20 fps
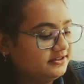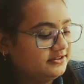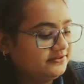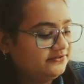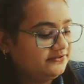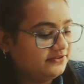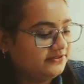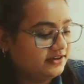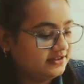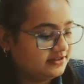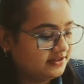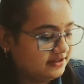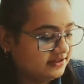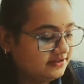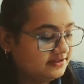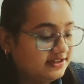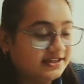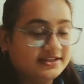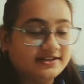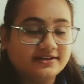
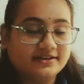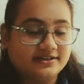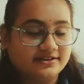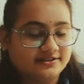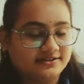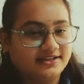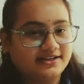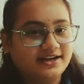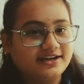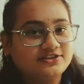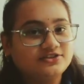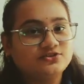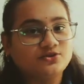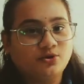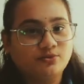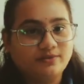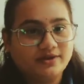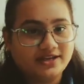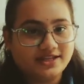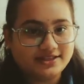there are
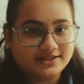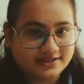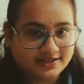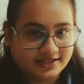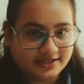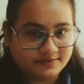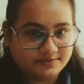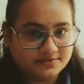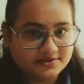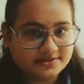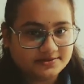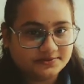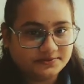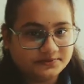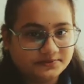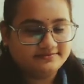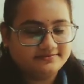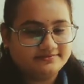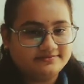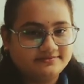so many
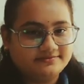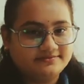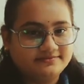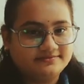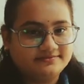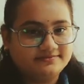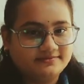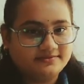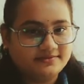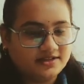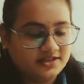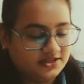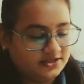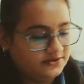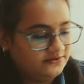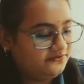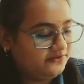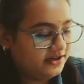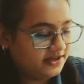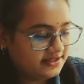themes.
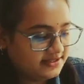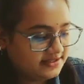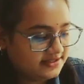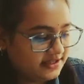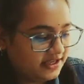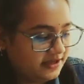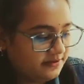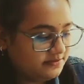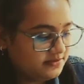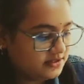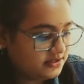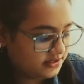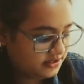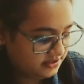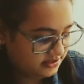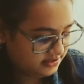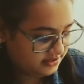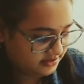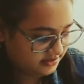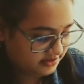First theme
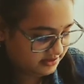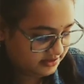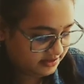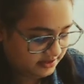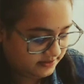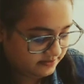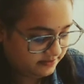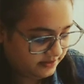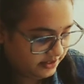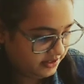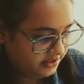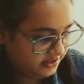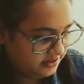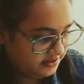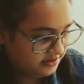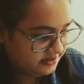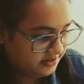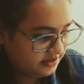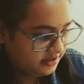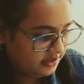
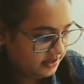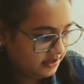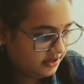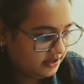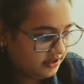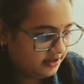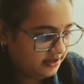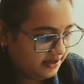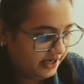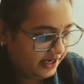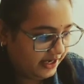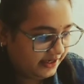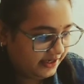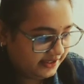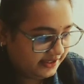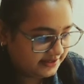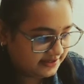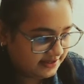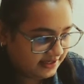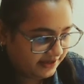is
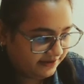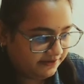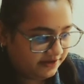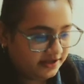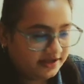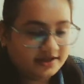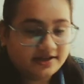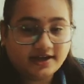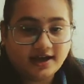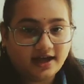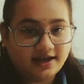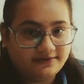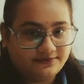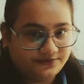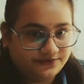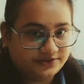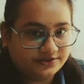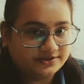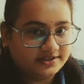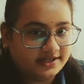anti-slavery,
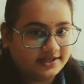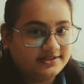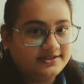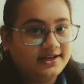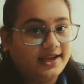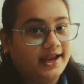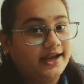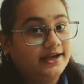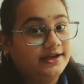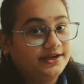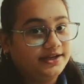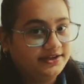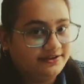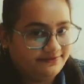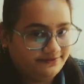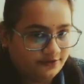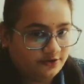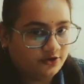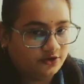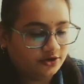after that
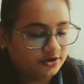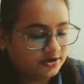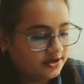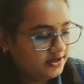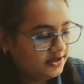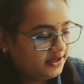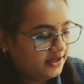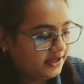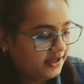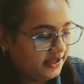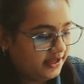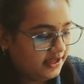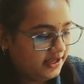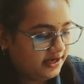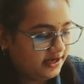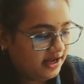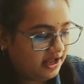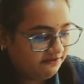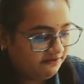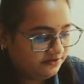anti-war,
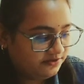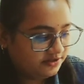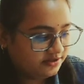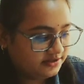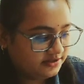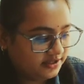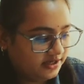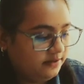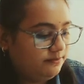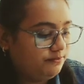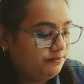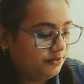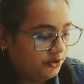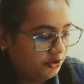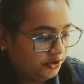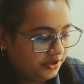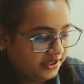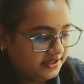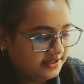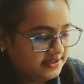and after
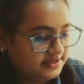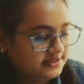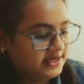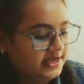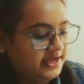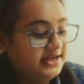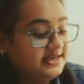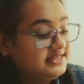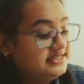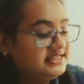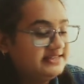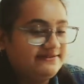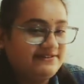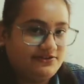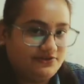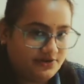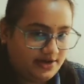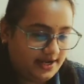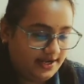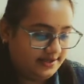that protest and
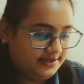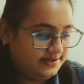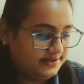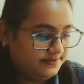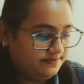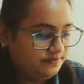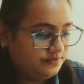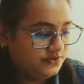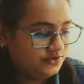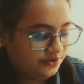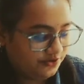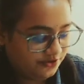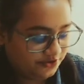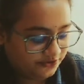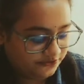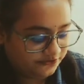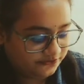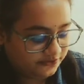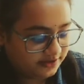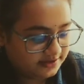civil rights.
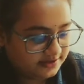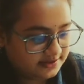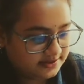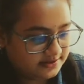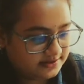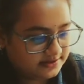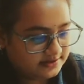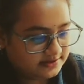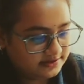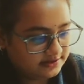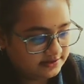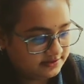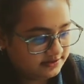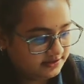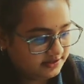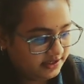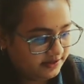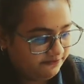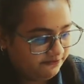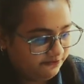So first
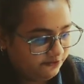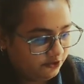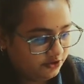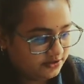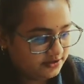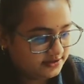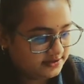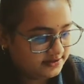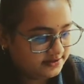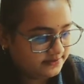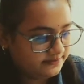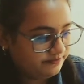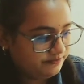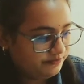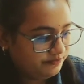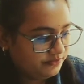theme was